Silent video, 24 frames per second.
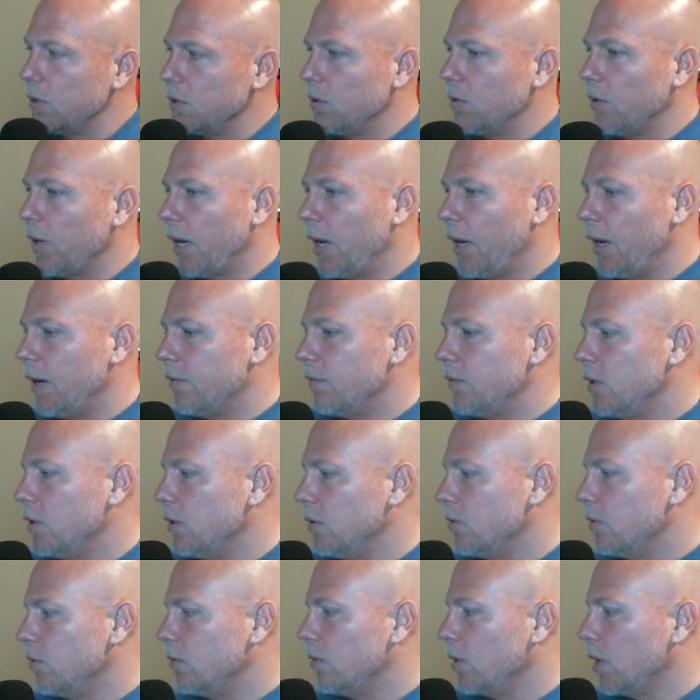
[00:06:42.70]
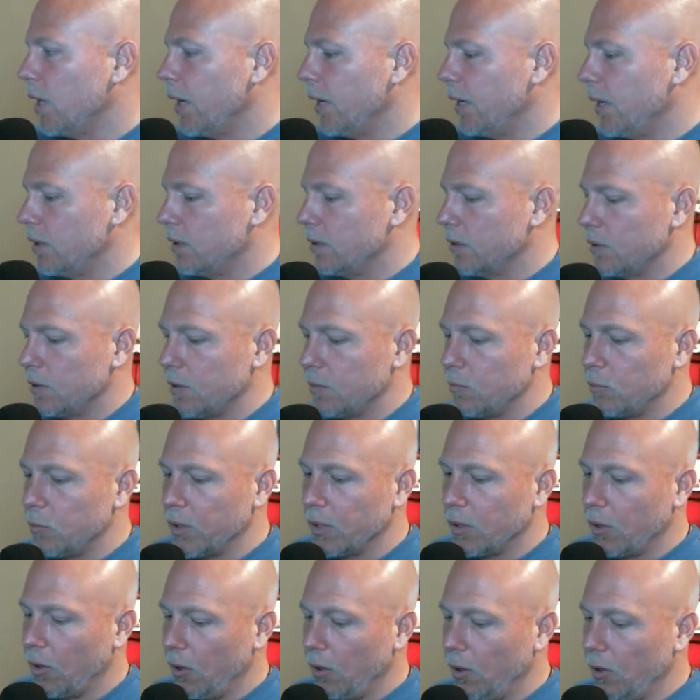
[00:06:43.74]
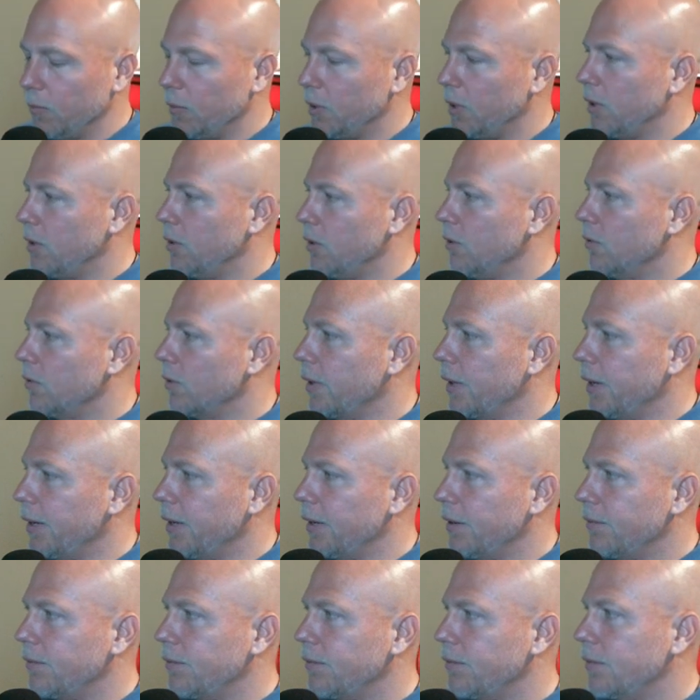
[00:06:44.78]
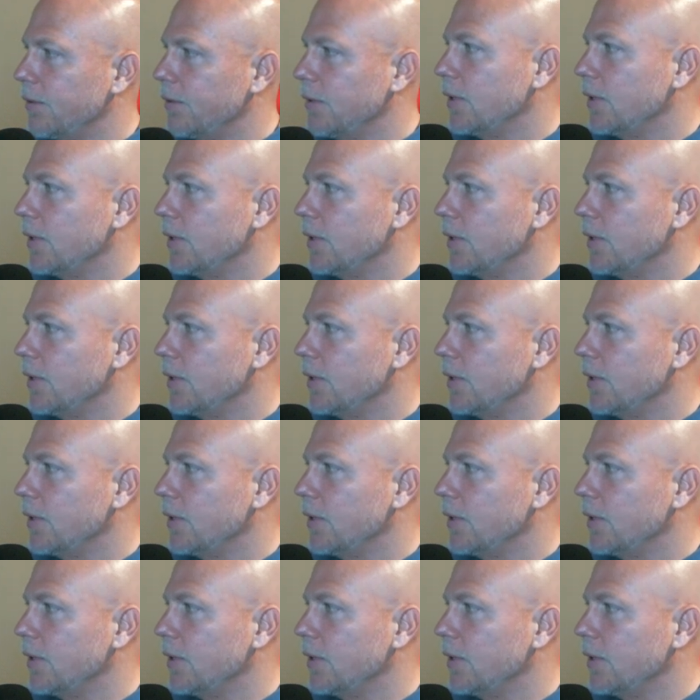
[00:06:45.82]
you have that you like that bring harmony in your life.